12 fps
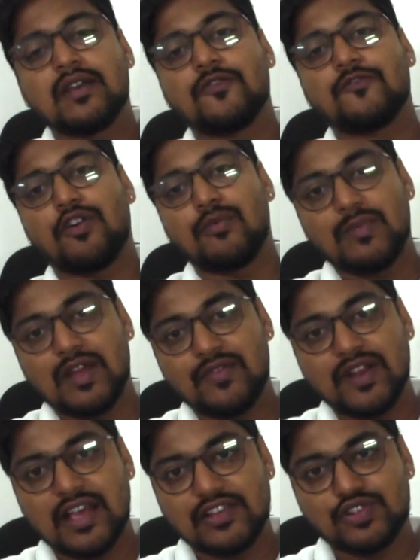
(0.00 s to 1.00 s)
Form
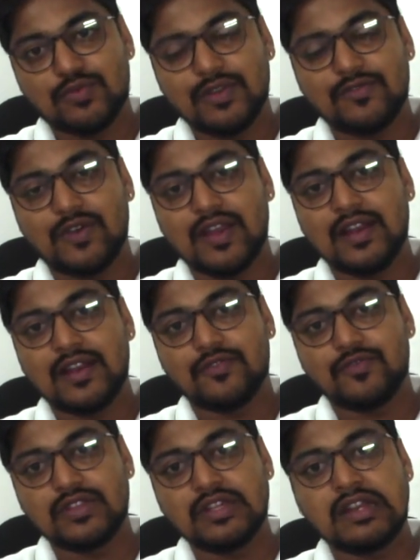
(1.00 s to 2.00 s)
11 has to be filed
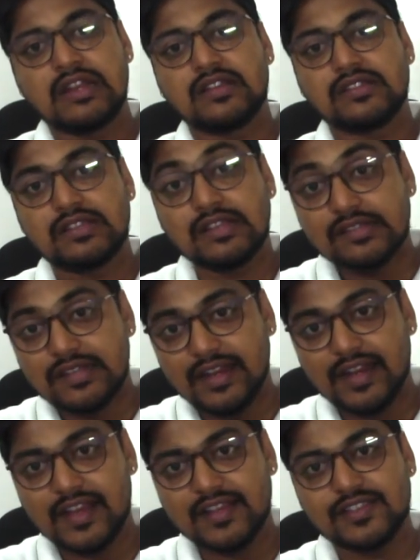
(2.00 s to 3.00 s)
within
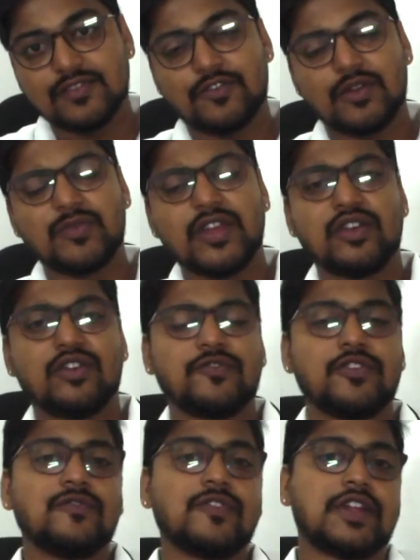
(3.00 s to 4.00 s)
60 days from the end of
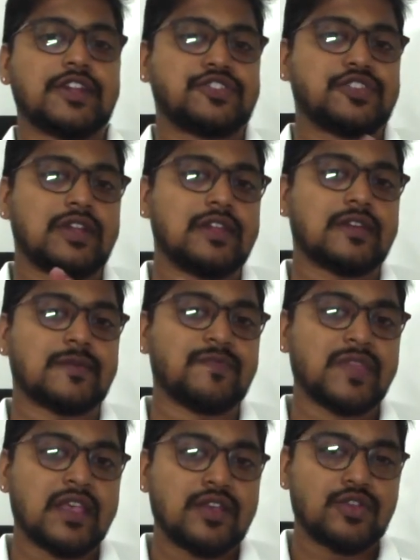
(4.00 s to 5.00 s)
your financial year.
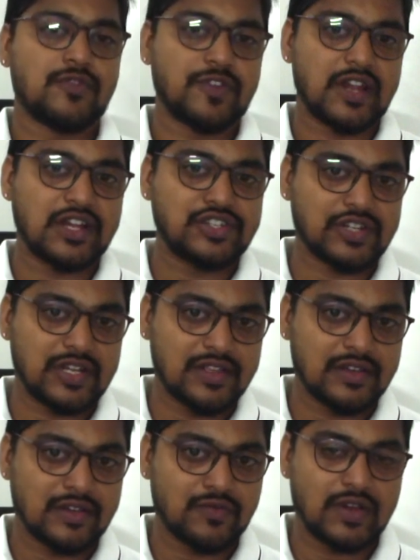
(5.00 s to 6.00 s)
Your financial
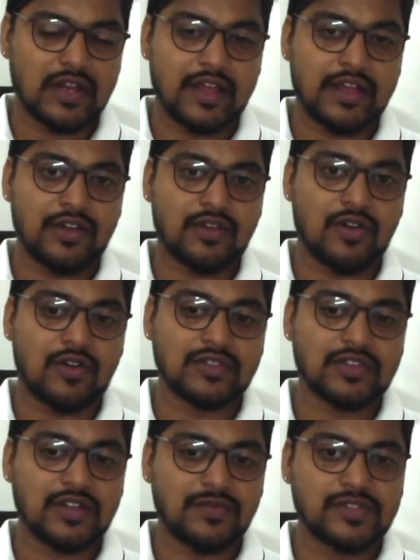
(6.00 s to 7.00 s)
year will end on
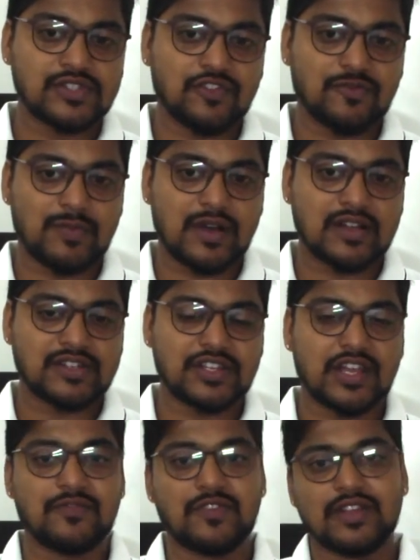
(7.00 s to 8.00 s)
31st of
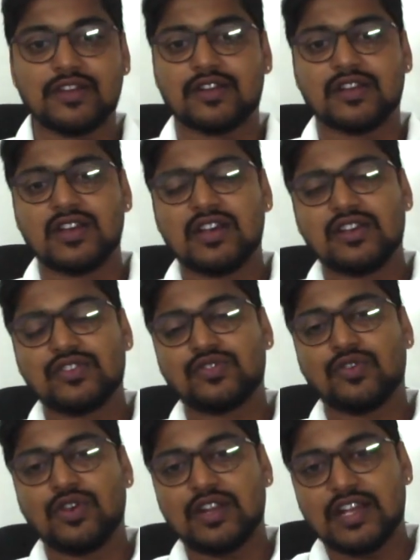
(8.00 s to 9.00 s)
March every year.
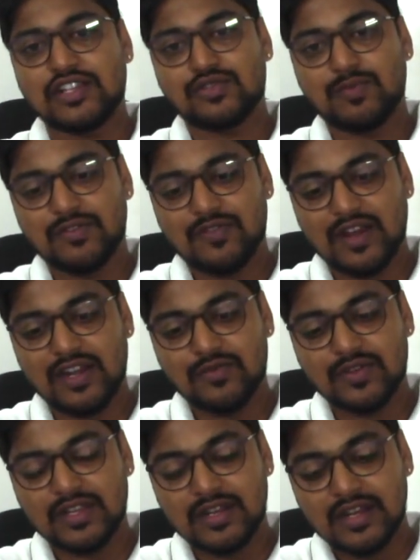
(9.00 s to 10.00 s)
So it has to be filed
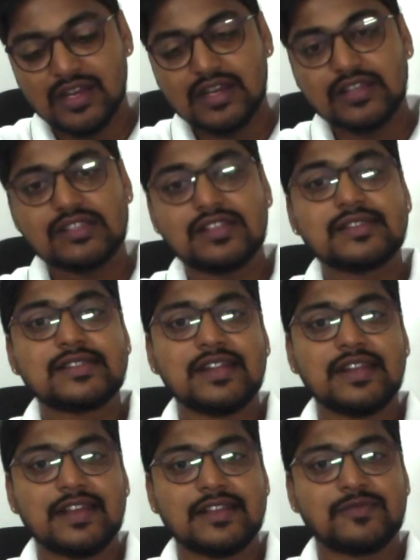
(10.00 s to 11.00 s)
within
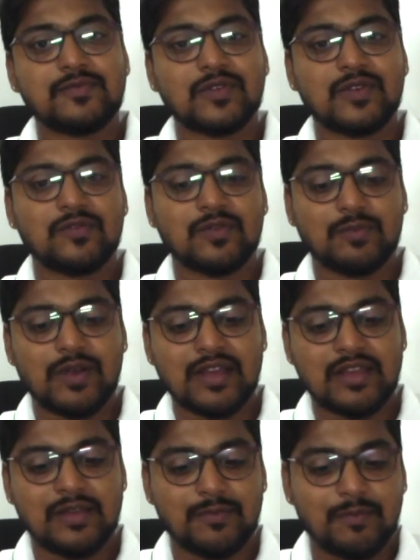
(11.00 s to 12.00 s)
60 days.
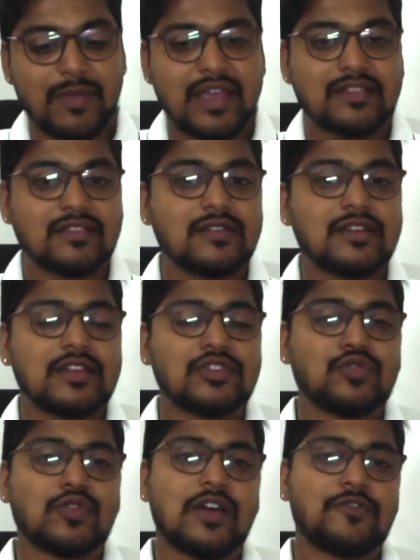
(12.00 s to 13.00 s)
By May 30th,
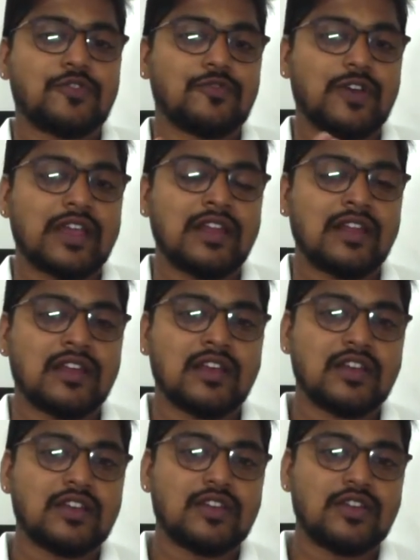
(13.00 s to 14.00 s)
you will have to file
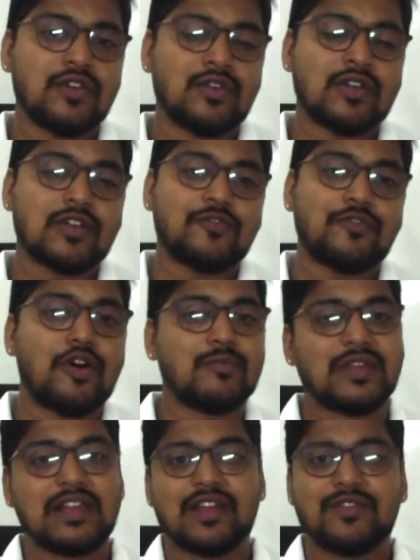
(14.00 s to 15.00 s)
your
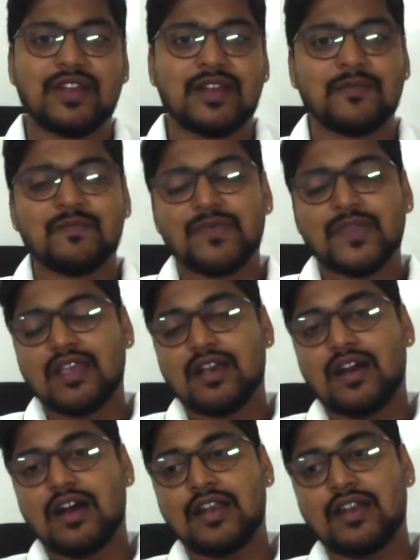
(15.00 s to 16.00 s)
Form 11.
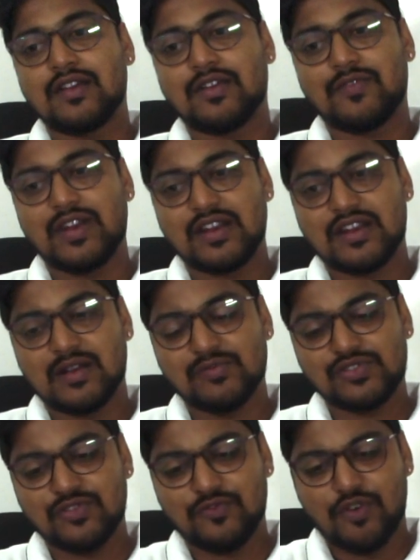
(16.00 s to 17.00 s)
And when it
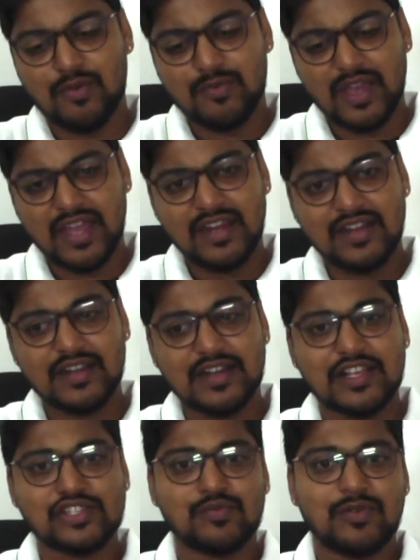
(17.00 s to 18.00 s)
comes to Form 8, it
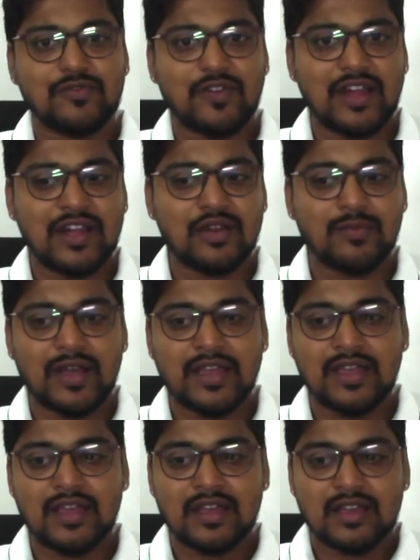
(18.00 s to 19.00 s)
has to be filed
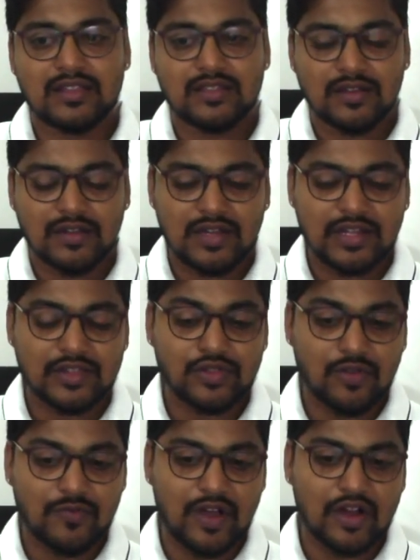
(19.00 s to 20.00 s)
by 30th
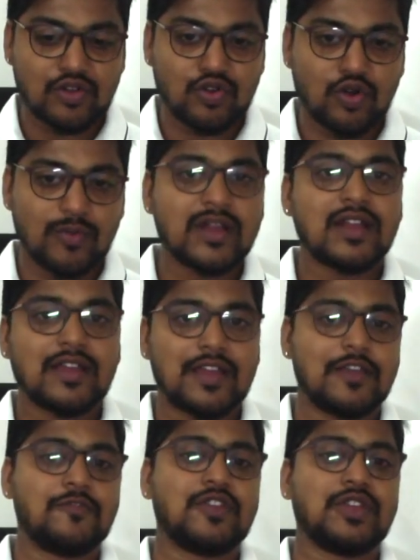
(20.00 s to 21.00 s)
of October
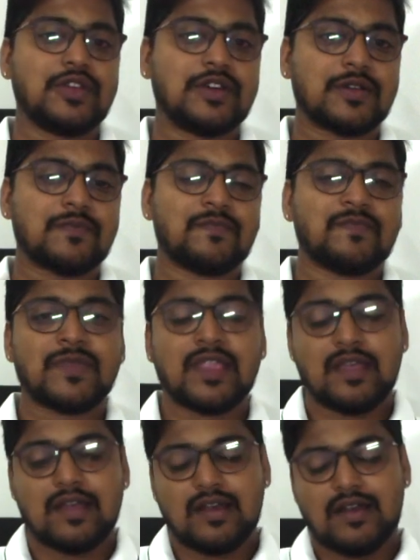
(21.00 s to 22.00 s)
every year.
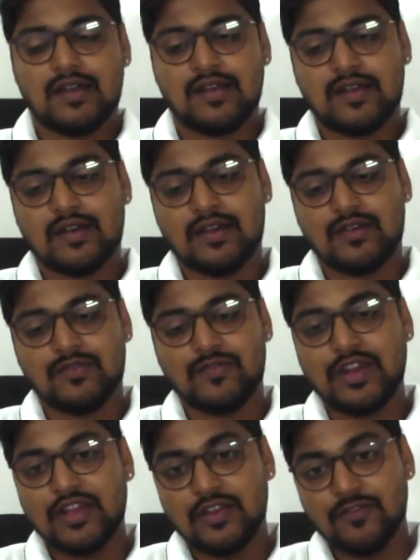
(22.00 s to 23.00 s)
And
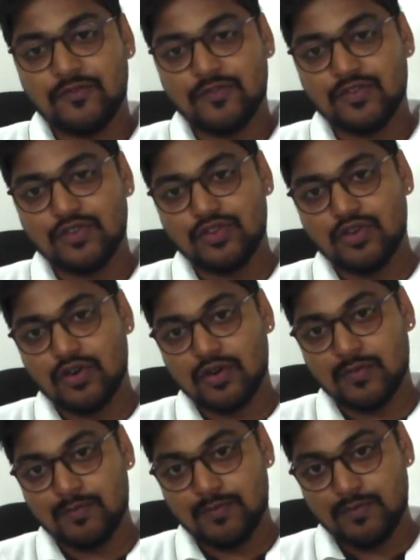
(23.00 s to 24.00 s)
if
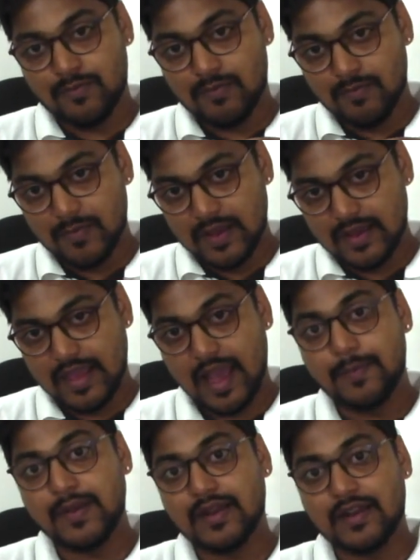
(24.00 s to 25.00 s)
your
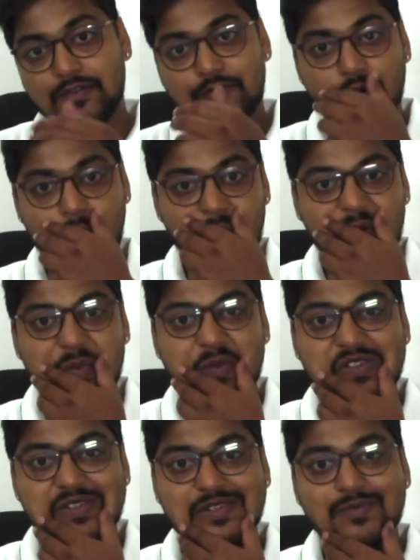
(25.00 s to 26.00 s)
capital, if your
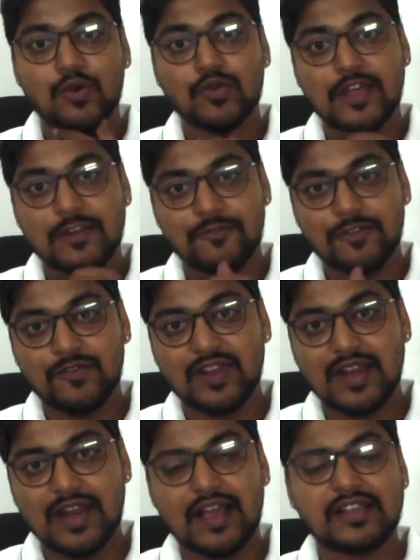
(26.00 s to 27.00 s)
contribution is more than
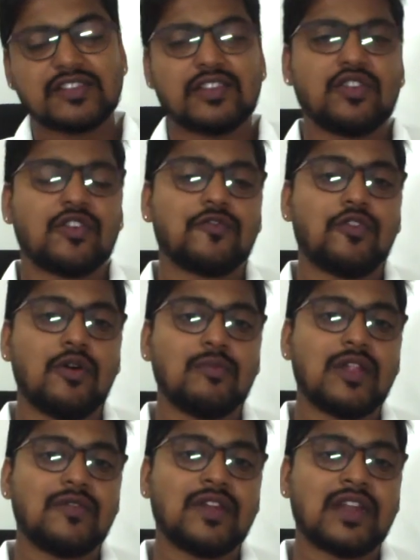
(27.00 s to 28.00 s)
50 lakhs, your Form
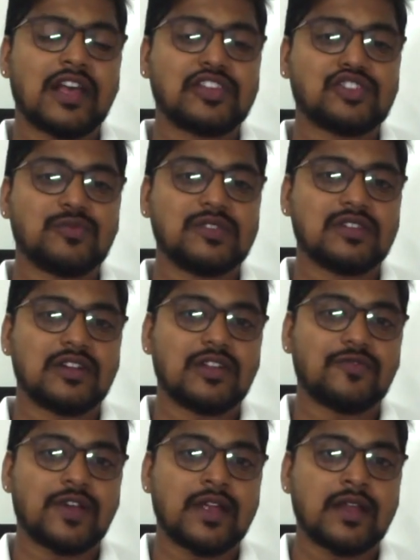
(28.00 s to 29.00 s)
11 has to be
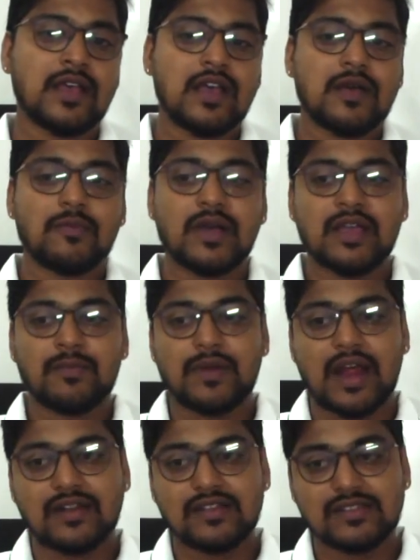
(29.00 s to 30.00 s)
certified by a
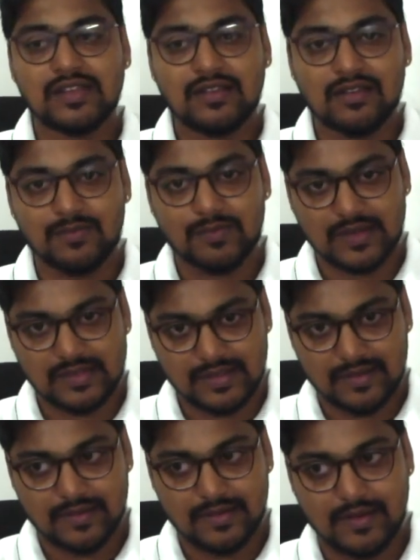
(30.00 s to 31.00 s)
practicing company
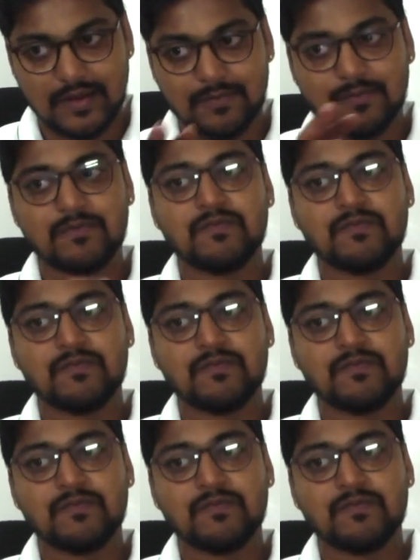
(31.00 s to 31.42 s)
secretary.